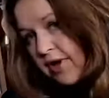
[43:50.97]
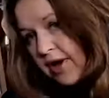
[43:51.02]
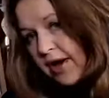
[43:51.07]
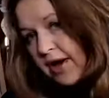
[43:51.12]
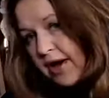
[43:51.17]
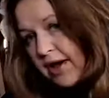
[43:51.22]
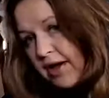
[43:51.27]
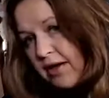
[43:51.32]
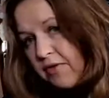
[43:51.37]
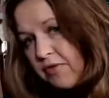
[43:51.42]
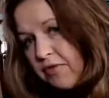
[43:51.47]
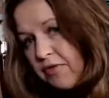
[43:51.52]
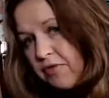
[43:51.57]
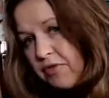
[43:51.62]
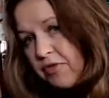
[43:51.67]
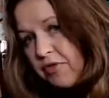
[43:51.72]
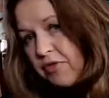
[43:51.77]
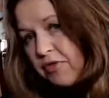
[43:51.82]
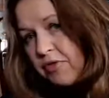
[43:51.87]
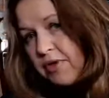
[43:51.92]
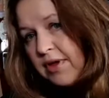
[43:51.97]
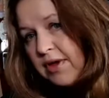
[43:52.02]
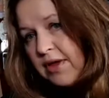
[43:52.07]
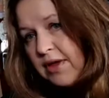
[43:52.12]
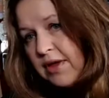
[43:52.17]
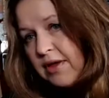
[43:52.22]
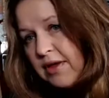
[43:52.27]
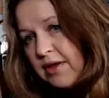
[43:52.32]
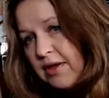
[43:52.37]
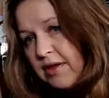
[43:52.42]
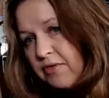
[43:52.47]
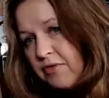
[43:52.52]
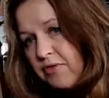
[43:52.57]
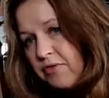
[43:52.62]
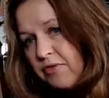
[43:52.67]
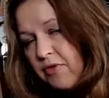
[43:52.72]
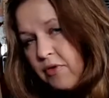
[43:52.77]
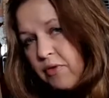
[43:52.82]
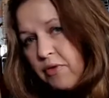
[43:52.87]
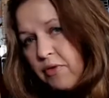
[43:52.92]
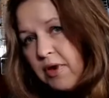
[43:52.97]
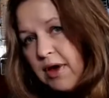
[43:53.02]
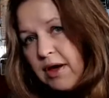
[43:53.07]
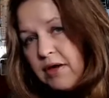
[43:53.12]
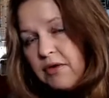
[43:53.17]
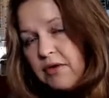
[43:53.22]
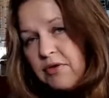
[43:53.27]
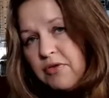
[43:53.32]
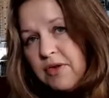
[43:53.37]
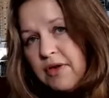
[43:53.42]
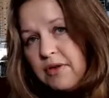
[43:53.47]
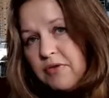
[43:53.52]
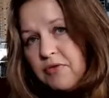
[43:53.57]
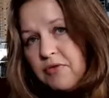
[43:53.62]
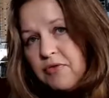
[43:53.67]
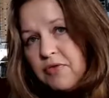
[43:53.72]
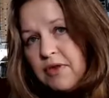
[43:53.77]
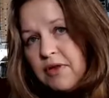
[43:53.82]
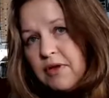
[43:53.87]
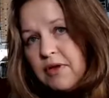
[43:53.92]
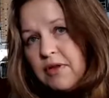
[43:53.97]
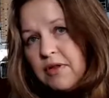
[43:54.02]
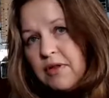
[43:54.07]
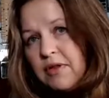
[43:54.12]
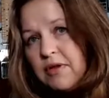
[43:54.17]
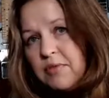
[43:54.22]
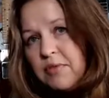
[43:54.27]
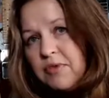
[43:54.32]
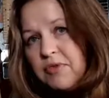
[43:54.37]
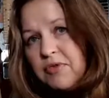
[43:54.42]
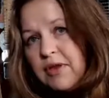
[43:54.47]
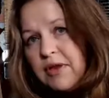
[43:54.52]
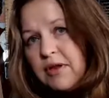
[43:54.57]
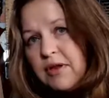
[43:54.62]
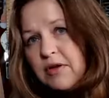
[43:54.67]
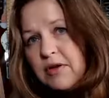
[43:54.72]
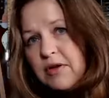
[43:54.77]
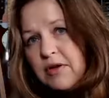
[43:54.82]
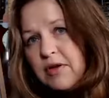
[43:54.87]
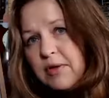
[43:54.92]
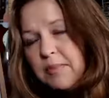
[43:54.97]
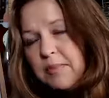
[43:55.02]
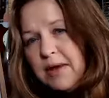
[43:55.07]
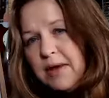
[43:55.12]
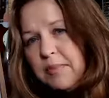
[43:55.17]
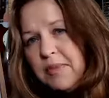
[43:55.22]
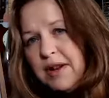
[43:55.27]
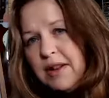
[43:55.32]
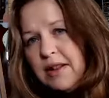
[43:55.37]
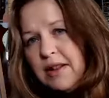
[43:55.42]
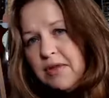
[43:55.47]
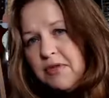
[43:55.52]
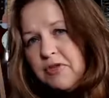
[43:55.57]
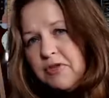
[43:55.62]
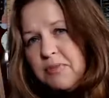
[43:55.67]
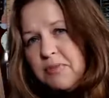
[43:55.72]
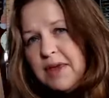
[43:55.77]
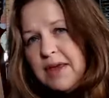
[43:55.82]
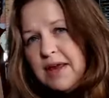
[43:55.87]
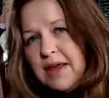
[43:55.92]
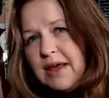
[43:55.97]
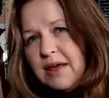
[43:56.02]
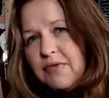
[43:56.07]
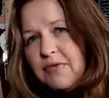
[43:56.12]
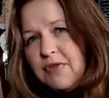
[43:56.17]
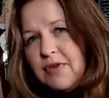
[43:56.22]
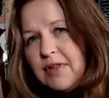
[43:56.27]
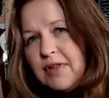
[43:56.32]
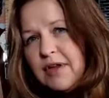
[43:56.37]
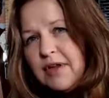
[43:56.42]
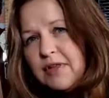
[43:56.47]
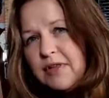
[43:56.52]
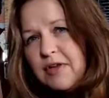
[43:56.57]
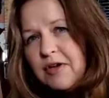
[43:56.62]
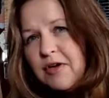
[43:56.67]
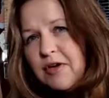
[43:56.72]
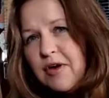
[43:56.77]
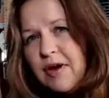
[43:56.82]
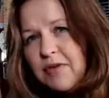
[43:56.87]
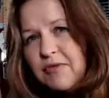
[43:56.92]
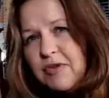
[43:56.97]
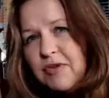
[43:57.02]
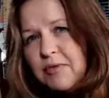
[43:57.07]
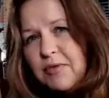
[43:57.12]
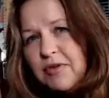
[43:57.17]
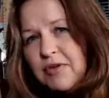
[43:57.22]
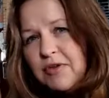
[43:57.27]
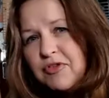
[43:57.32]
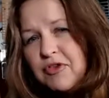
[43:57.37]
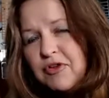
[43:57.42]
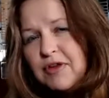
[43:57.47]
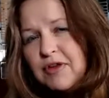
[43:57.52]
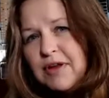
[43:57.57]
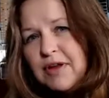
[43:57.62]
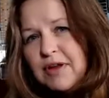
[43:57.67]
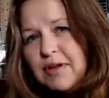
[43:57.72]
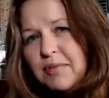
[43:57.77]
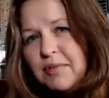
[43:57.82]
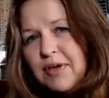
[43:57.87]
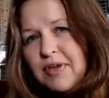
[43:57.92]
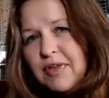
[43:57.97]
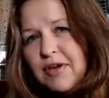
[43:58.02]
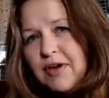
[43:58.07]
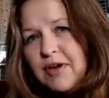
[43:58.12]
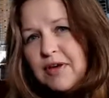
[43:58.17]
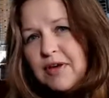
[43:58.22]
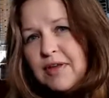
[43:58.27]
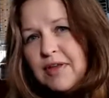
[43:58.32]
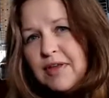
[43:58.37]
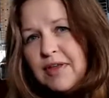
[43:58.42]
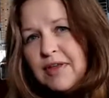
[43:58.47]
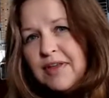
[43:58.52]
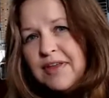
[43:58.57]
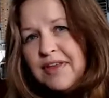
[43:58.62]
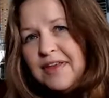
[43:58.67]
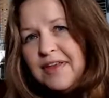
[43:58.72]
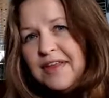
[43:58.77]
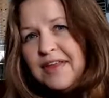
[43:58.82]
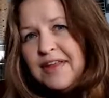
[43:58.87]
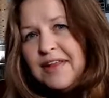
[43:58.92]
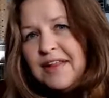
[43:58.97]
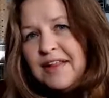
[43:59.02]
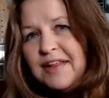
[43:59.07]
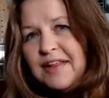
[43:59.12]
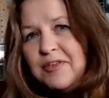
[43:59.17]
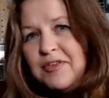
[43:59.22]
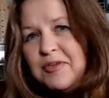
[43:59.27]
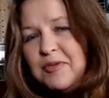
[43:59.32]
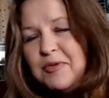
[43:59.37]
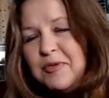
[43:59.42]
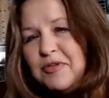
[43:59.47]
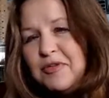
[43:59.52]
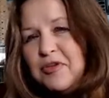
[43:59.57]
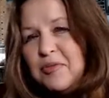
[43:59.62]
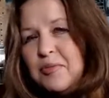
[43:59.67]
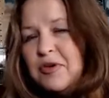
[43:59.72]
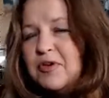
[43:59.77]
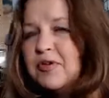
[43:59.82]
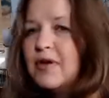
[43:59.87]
5, 3, 4. How does that feel? Was that, it might have been a little speedy. I feel like the coffee really started hitting me there. Let's do it 2 more